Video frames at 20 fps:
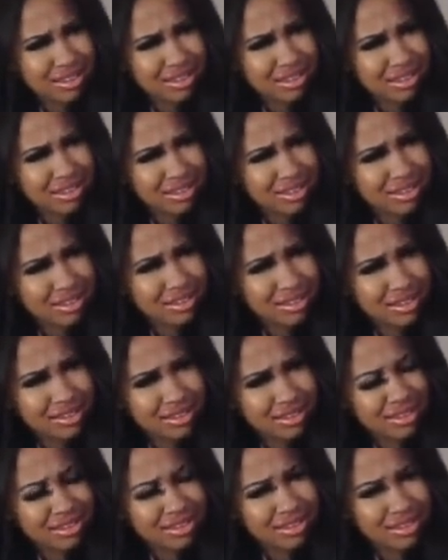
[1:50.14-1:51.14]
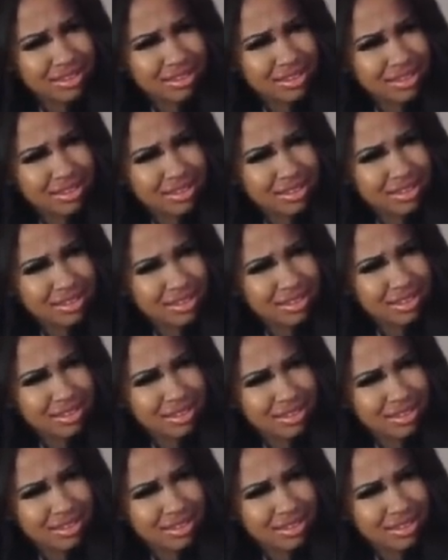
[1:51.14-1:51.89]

No one is speaking in this clip.